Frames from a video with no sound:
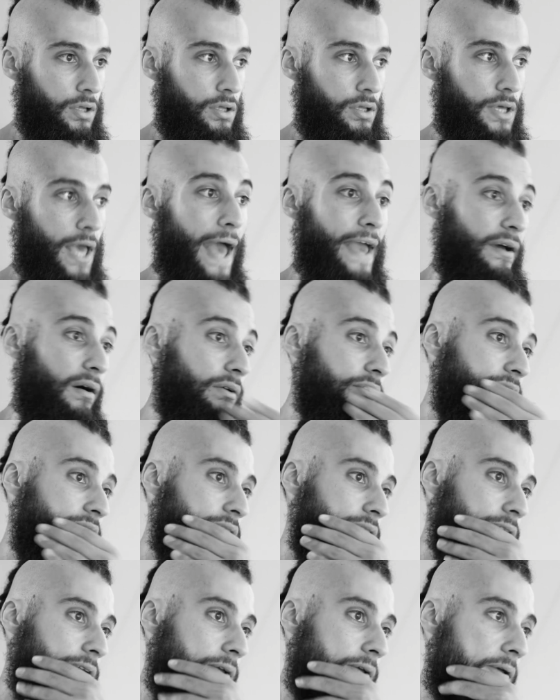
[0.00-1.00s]

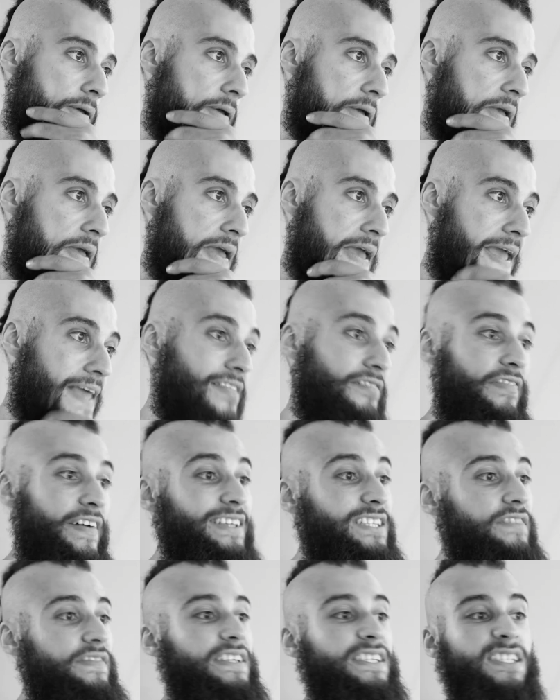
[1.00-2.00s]
chaos, in the
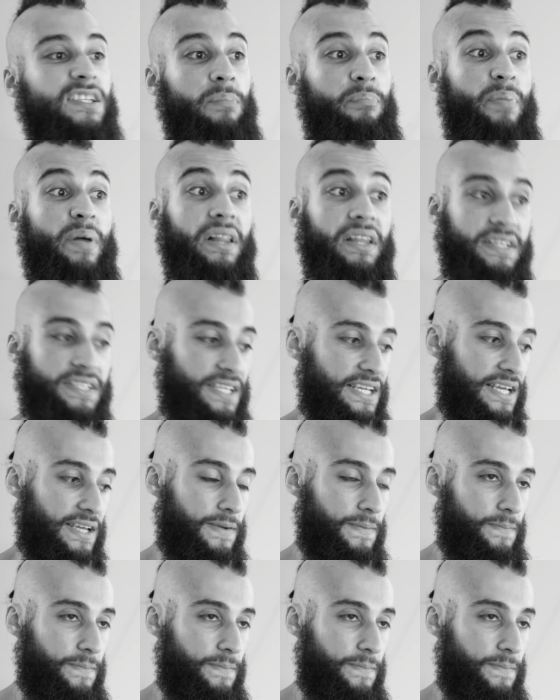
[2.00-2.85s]
face of instability.